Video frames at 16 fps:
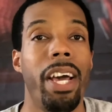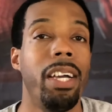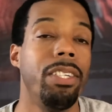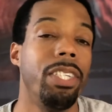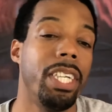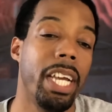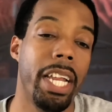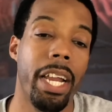You
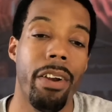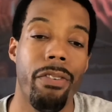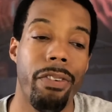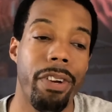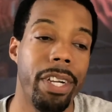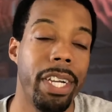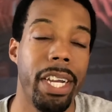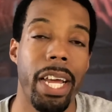should have that
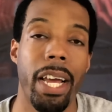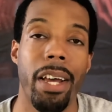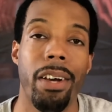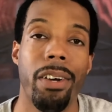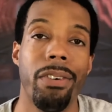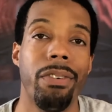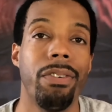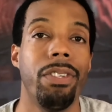written
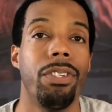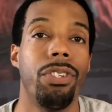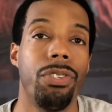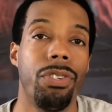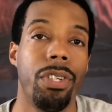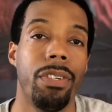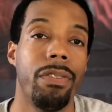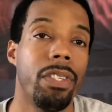down, your
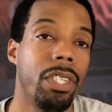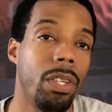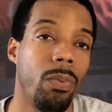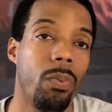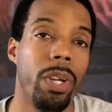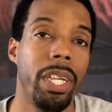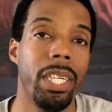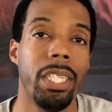strengths and your
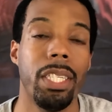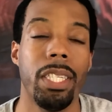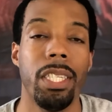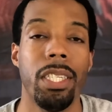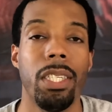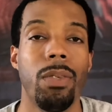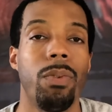weaknesses,